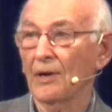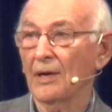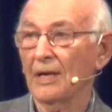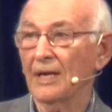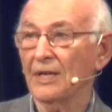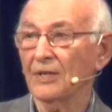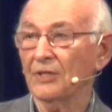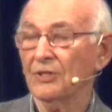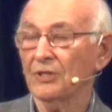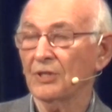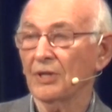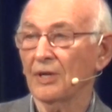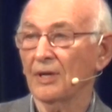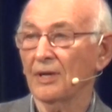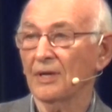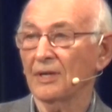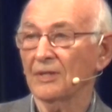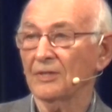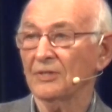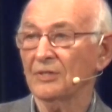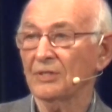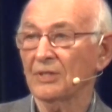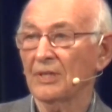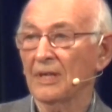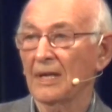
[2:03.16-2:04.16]
early
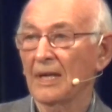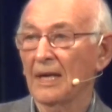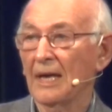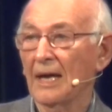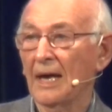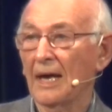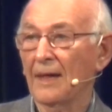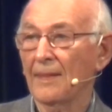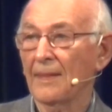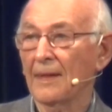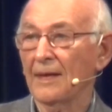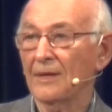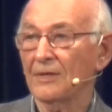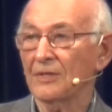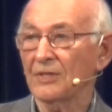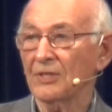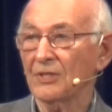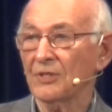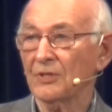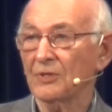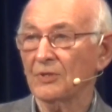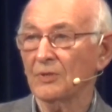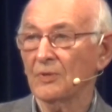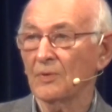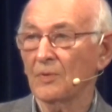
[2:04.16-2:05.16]
church, and then
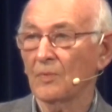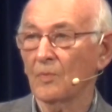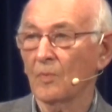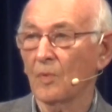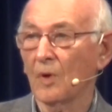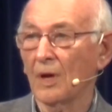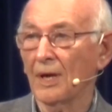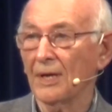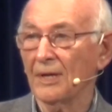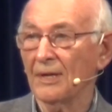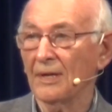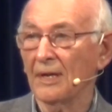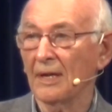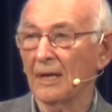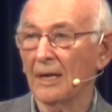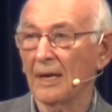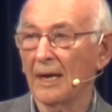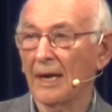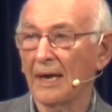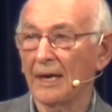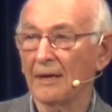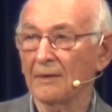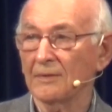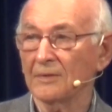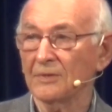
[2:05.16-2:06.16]
just to widen it
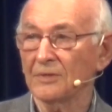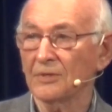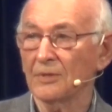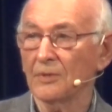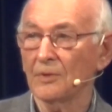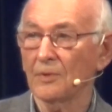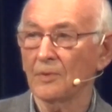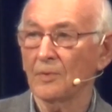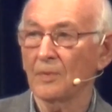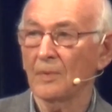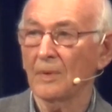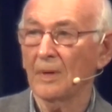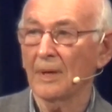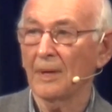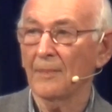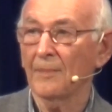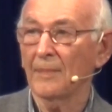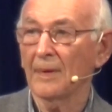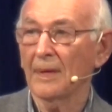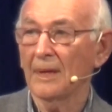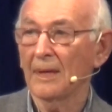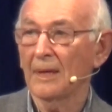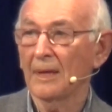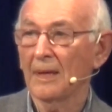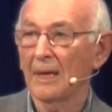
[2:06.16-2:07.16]
out to
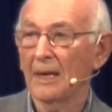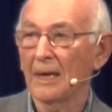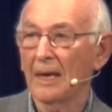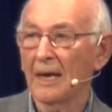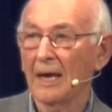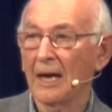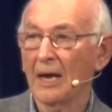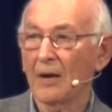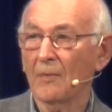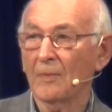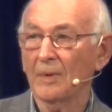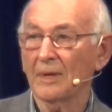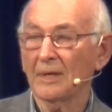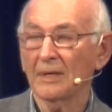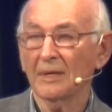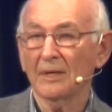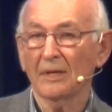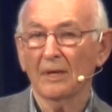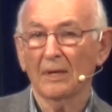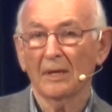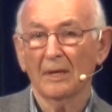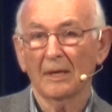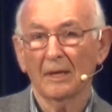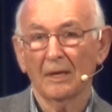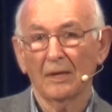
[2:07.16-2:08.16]
how we can
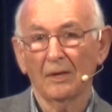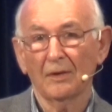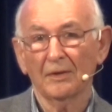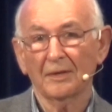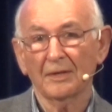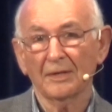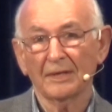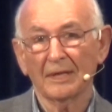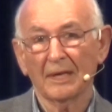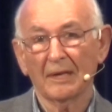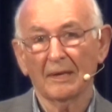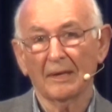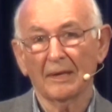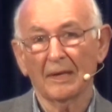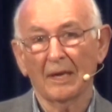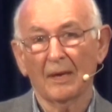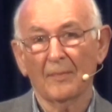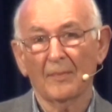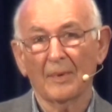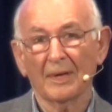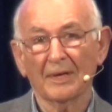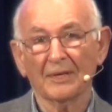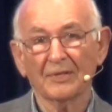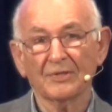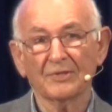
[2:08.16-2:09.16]
look at it
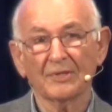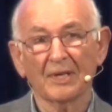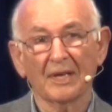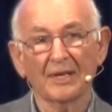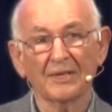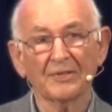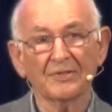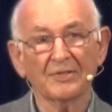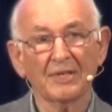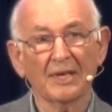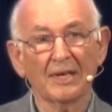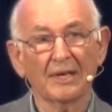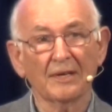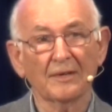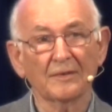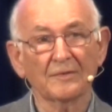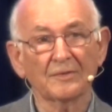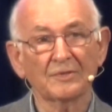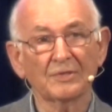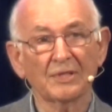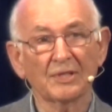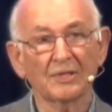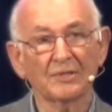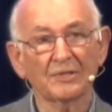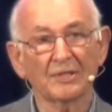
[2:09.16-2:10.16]
amongst
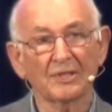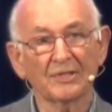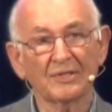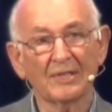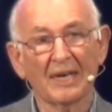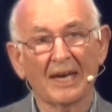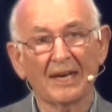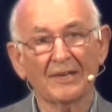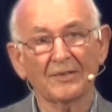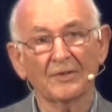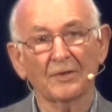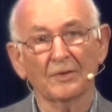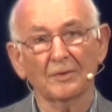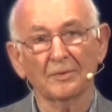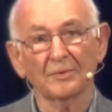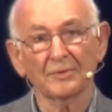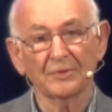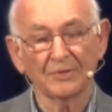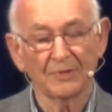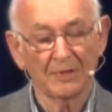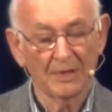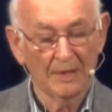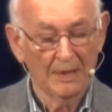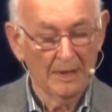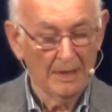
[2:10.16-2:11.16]
ourselves, just as
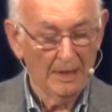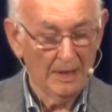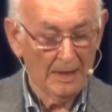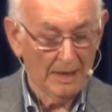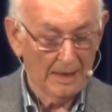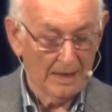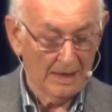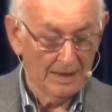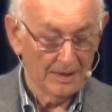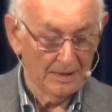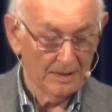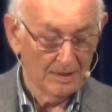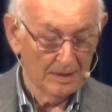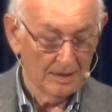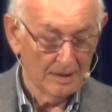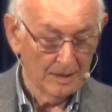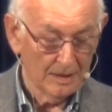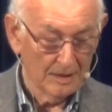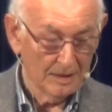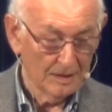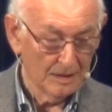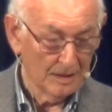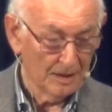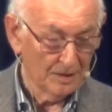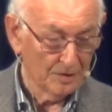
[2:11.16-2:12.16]
adults and
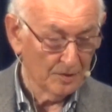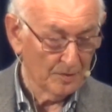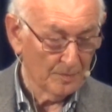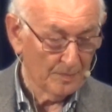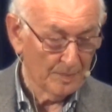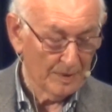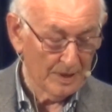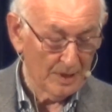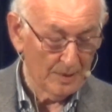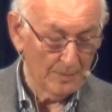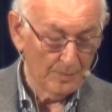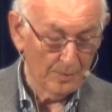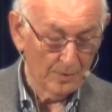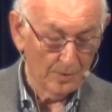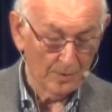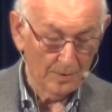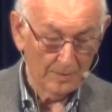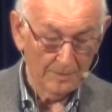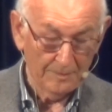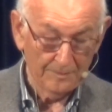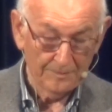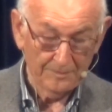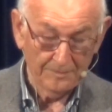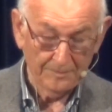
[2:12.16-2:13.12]
younger people.